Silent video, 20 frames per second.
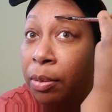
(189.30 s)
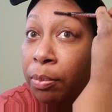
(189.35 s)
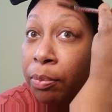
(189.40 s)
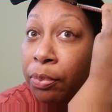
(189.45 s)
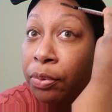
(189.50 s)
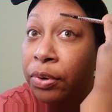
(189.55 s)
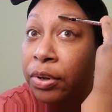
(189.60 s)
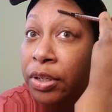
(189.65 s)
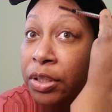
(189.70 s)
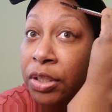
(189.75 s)

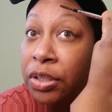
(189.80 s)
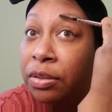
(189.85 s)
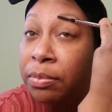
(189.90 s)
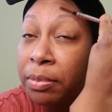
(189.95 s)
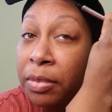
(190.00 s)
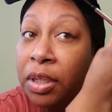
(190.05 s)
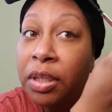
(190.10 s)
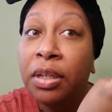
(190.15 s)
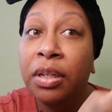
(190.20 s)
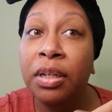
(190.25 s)
brush
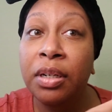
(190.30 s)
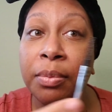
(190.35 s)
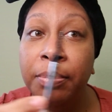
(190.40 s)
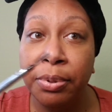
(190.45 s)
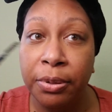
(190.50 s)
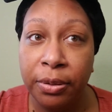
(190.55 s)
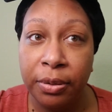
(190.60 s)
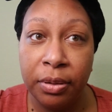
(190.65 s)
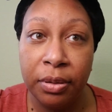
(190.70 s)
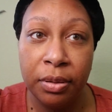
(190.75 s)
them
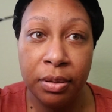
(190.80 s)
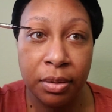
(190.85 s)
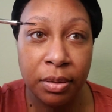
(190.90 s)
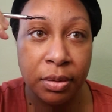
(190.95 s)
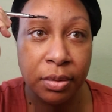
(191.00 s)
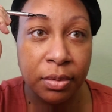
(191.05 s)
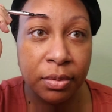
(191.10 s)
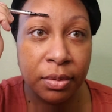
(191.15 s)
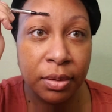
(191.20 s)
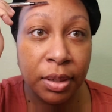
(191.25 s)
up,
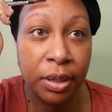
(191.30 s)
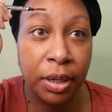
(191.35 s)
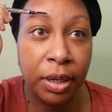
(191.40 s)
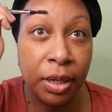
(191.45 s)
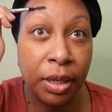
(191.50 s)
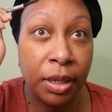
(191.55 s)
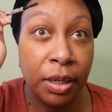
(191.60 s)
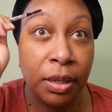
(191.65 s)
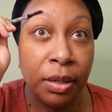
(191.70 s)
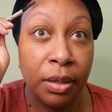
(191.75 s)

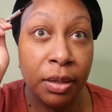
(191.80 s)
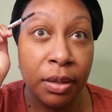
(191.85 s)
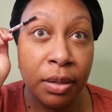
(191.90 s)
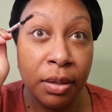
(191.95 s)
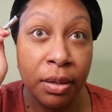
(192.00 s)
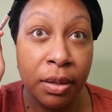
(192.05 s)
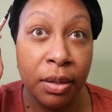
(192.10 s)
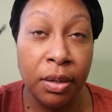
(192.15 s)
okay?